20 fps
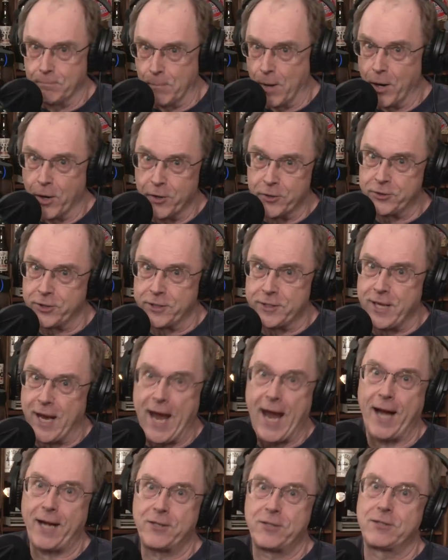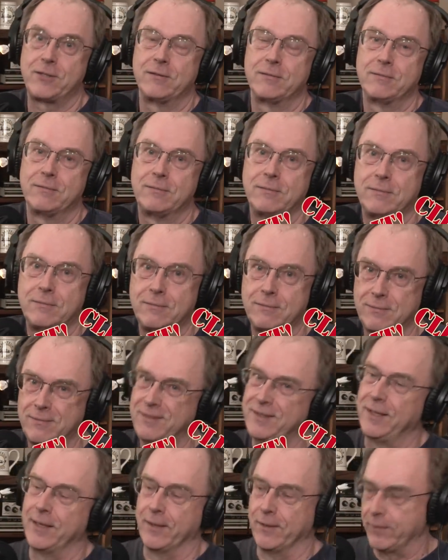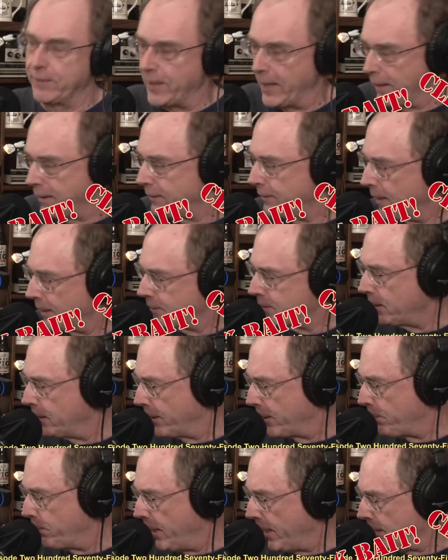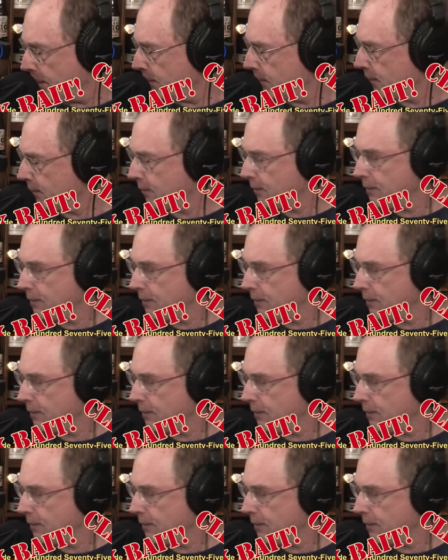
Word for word: Mars Attacks. Yeah, okay. That's clickbait.